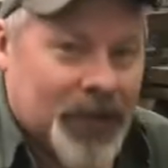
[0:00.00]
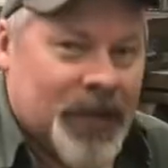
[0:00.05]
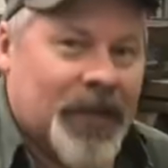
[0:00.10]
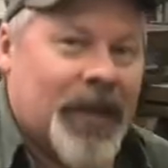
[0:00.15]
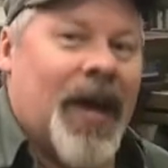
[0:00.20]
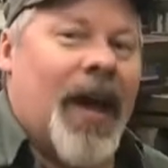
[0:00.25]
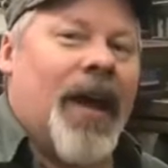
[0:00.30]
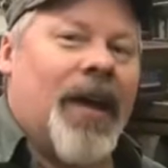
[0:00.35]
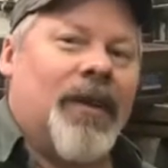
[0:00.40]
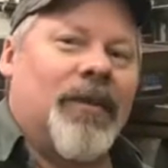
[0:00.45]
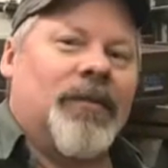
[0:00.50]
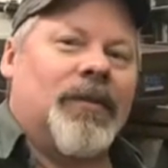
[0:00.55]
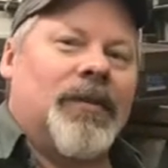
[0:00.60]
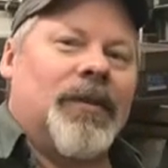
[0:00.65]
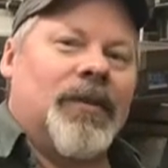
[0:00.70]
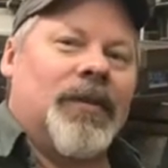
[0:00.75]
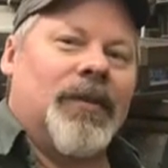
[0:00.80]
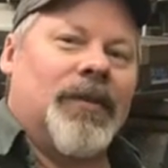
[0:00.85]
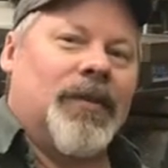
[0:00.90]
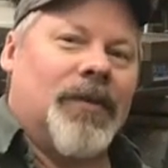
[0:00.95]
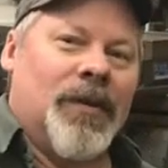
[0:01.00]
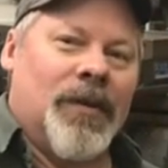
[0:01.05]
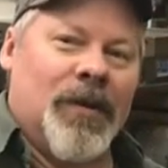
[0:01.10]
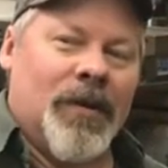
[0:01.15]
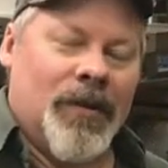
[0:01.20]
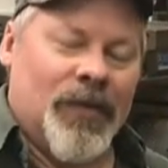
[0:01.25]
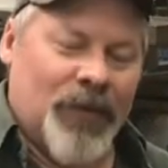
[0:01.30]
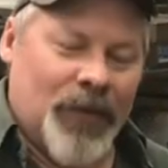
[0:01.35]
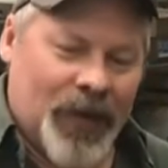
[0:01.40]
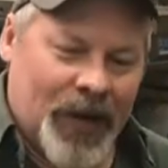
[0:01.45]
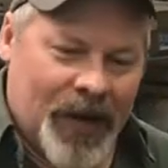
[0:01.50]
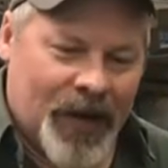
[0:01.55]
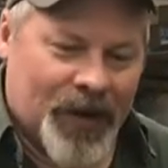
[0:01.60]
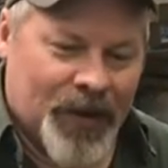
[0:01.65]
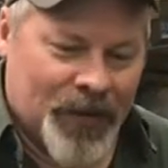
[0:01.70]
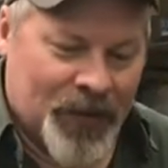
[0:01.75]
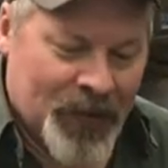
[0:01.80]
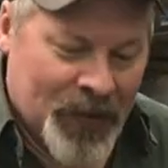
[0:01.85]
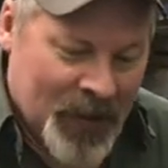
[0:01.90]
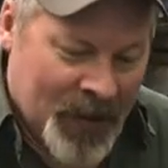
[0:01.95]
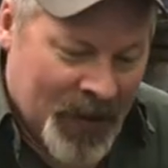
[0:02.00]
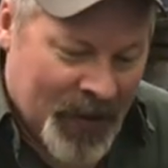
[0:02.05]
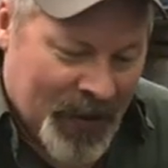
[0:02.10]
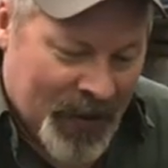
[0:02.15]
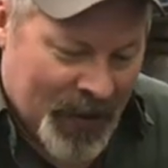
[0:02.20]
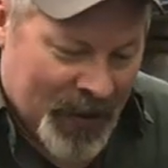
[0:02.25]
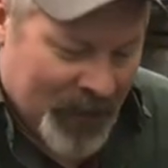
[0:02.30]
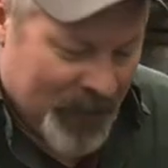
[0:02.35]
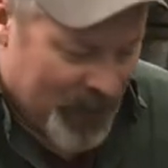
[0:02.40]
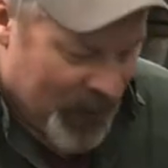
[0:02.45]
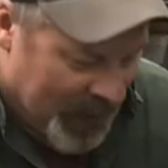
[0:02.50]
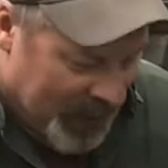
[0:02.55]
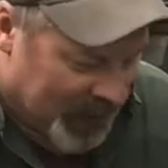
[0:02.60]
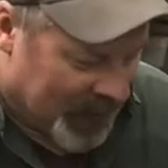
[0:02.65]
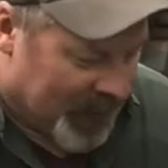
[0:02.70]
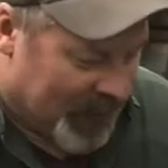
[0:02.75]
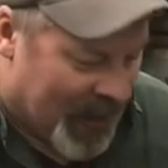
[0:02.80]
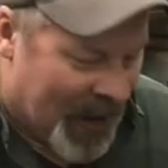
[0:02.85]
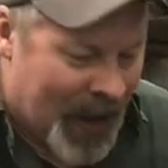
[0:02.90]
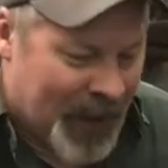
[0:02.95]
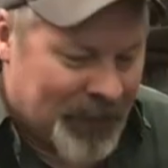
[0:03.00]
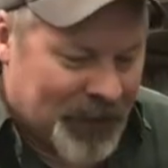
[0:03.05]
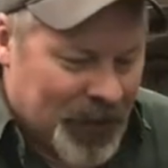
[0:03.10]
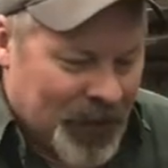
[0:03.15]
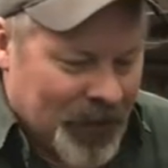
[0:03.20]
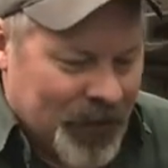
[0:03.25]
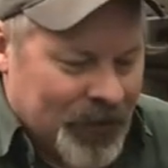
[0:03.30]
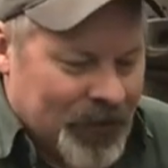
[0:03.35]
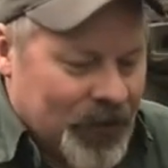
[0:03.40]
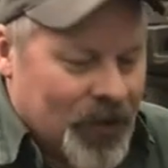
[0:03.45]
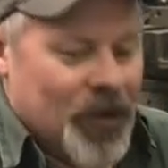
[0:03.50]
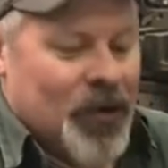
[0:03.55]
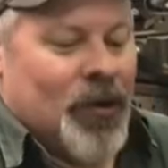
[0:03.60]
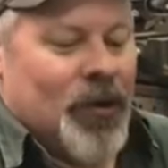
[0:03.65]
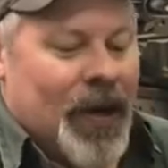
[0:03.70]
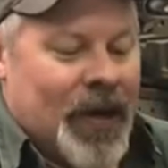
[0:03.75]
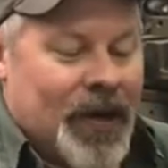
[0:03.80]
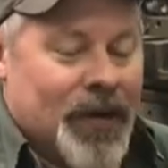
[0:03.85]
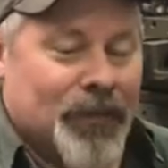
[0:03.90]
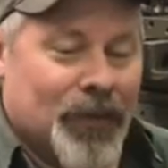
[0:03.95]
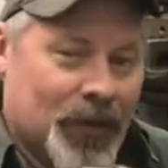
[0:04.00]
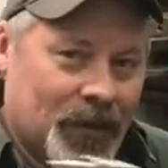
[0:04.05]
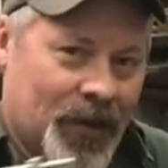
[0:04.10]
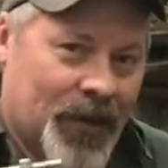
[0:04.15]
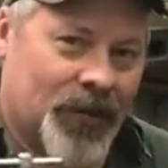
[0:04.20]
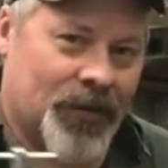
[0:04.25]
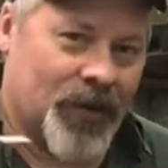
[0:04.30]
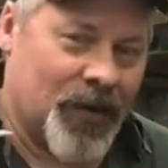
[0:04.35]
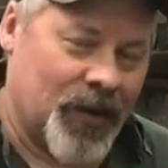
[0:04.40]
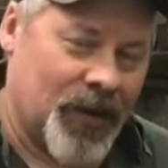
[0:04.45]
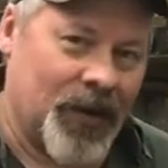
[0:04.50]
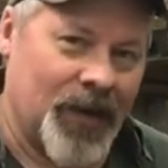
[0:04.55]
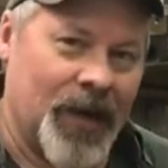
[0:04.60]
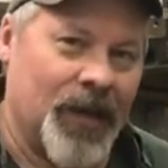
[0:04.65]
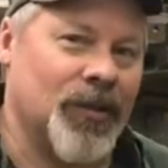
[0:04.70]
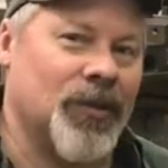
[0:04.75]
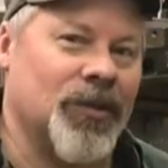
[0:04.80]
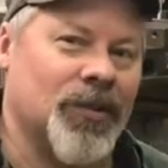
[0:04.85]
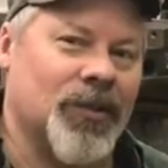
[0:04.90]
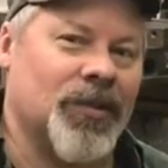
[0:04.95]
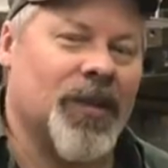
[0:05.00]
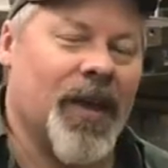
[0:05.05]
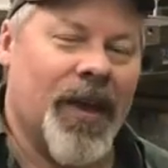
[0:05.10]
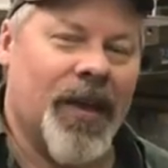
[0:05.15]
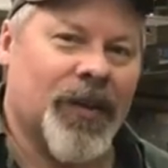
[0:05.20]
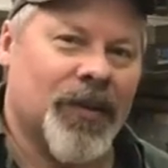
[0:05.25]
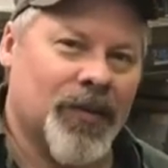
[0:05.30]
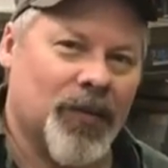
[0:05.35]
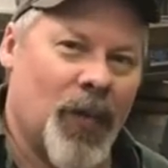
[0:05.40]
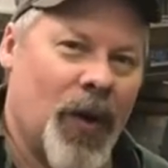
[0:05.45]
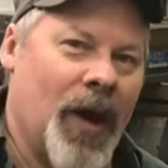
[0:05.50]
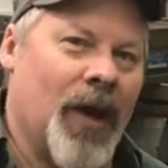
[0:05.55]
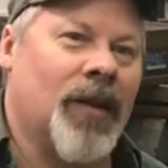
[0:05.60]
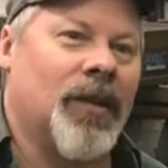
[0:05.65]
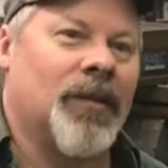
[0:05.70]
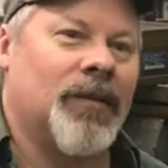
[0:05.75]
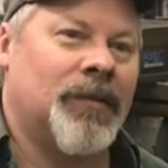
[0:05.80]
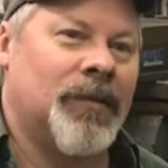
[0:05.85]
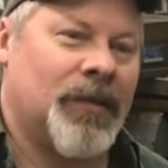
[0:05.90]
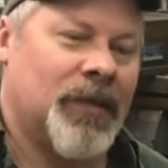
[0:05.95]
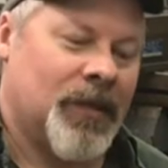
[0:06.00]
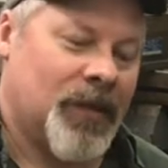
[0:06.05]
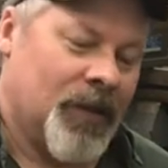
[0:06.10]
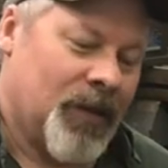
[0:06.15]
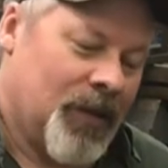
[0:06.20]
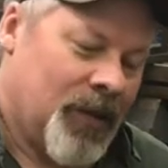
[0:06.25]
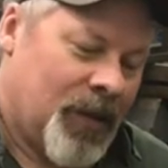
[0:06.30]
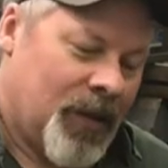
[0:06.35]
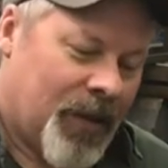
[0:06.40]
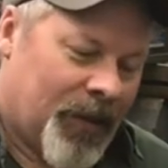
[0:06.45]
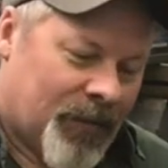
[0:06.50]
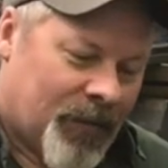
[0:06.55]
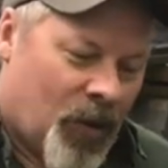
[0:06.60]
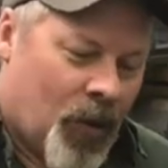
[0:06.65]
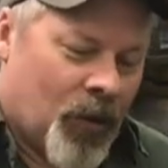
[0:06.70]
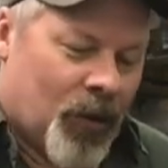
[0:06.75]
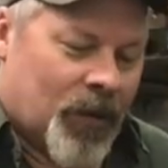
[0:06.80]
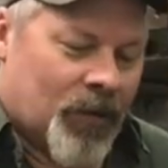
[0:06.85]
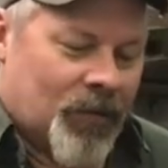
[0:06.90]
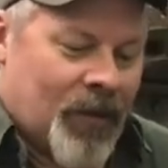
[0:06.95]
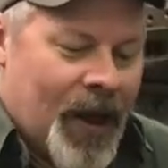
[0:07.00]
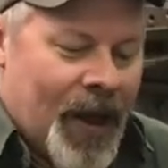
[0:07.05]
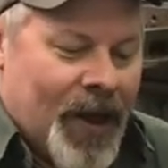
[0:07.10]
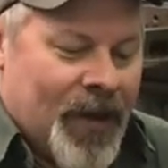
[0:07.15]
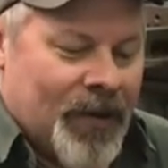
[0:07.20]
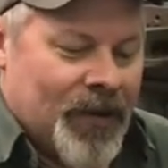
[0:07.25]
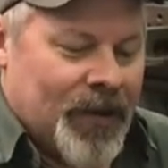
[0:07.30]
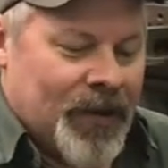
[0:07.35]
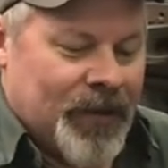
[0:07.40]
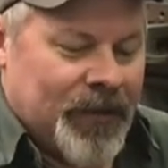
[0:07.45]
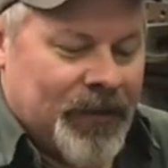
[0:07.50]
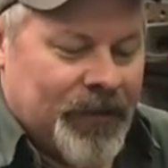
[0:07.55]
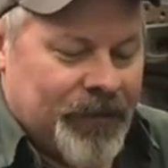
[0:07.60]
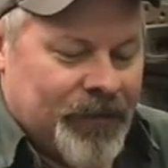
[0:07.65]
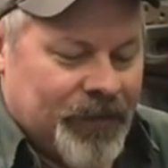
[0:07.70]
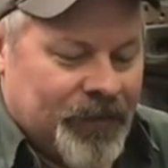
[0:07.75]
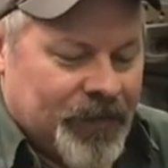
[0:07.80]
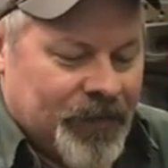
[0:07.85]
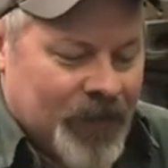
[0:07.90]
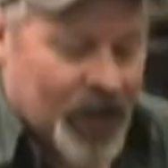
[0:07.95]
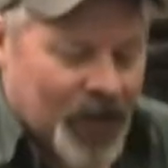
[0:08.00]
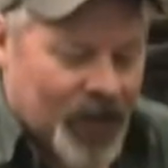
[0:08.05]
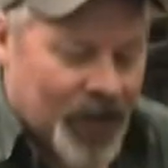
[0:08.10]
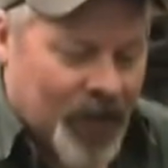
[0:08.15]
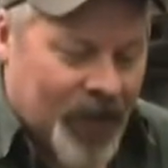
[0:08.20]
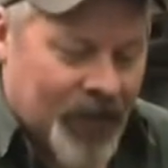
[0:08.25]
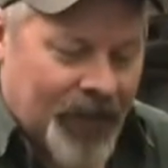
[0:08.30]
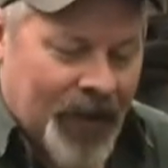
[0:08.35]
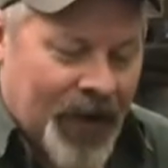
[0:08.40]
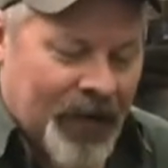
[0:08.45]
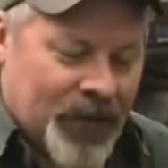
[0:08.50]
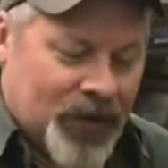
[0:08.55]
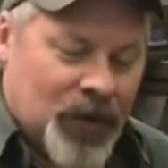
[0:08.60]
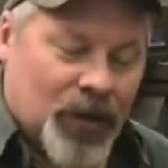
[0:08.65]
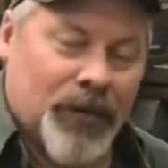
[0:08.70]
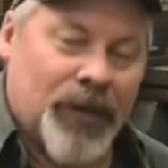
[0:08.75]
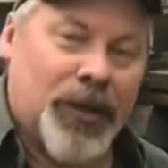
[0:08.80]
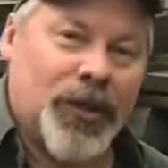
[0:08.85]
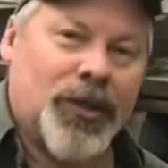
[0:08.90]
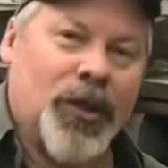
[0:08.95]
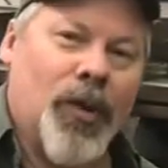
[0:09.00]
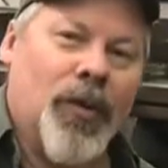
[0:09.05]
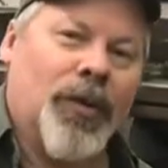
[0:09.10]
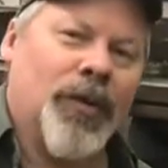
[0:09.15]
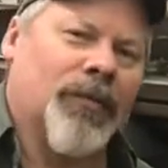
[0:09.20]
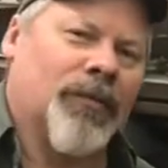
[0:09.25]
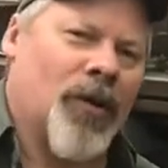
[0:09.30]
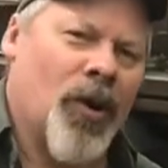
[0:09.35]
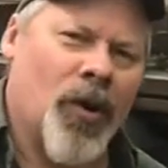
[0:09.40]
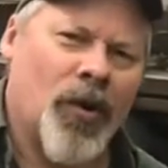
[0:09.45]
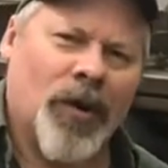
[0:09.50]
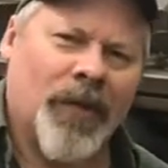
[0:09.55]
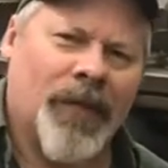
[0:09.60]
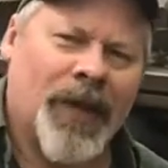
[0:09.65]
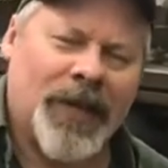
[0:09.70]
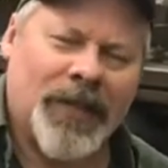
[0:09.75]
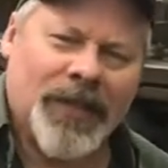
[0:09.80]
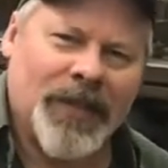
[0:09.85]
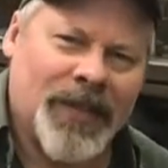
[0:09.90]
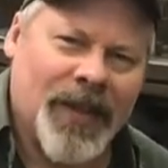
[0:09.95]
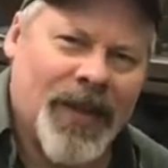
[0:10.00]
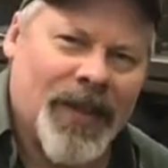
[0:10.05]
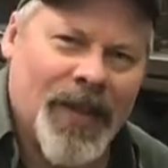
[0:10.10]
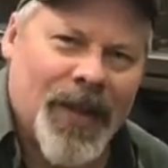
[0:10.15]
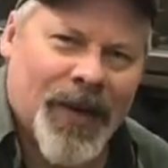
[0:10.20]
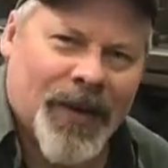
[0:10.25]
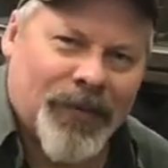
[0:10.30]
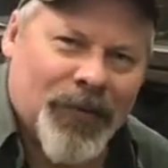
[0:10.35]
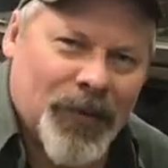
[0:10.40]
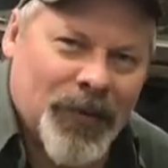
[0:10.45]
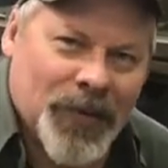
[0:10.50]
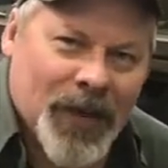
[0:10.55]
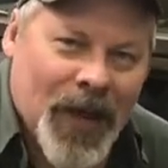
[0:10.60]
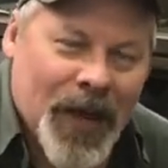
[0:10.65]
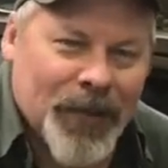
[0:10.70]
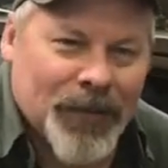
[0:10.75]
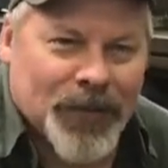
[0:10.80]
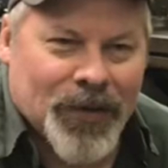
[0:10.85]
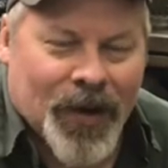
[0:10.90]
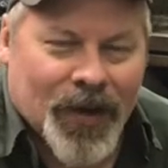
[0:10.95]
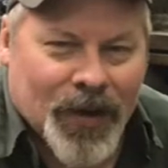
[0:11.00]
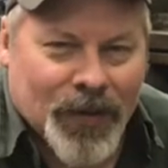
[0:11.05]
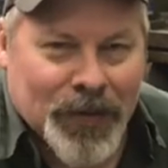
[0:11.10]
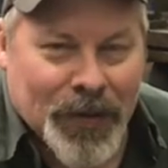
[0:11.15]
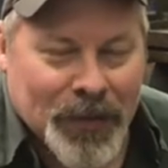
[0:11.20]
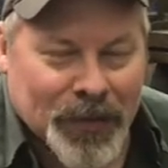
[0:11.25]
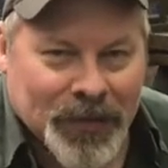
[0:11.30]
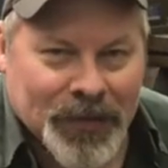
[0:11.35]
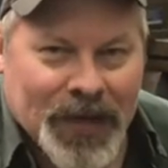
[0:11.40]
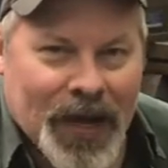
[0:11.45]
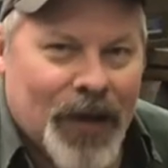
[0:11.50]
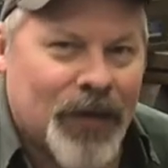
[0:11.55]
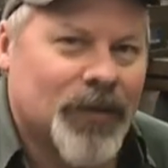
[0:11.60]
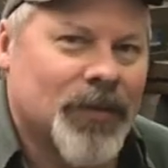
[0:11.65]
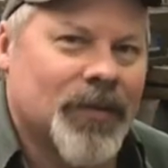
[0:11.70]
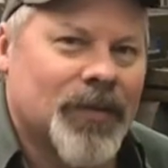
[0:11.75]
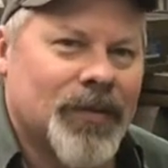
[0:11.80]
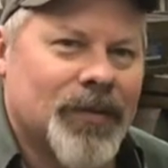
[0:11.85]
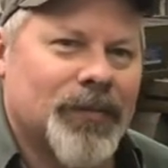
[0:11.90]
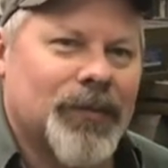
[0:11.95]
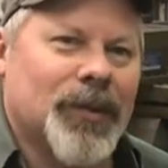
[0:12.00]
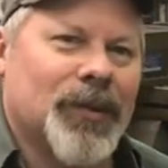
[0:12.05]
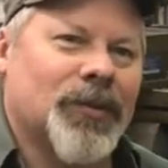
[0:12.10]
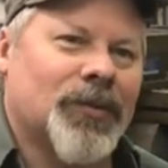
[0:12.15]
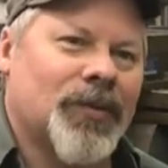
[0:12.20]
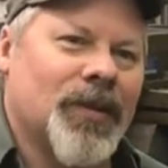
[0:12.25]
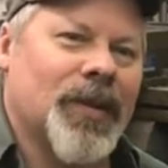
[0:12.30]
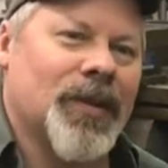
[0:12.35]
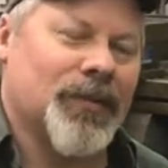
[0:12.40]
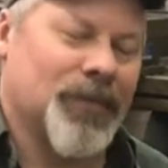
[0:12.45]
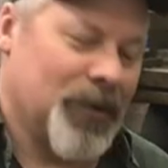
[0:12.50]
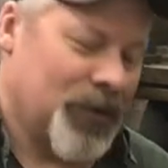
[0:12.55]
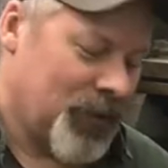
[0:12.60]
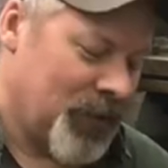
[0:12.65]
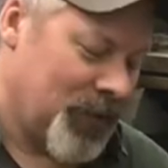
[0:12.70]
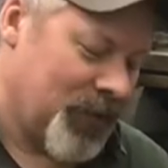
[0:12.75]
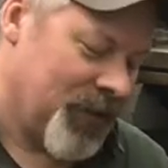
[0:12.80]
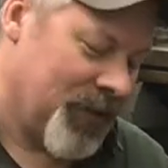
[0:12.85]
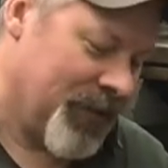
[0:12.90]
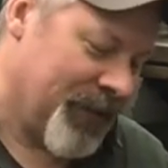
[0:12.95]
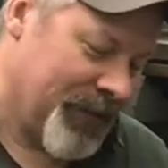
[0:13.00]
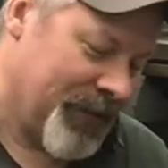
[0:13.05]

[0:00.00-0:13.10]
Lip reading: today. We're gonna make an adapter so I can put this on an engine stand as well and roll it around. If I ever took my show on the road, I've actually done that a few times, gone to people's houses and built transmissions.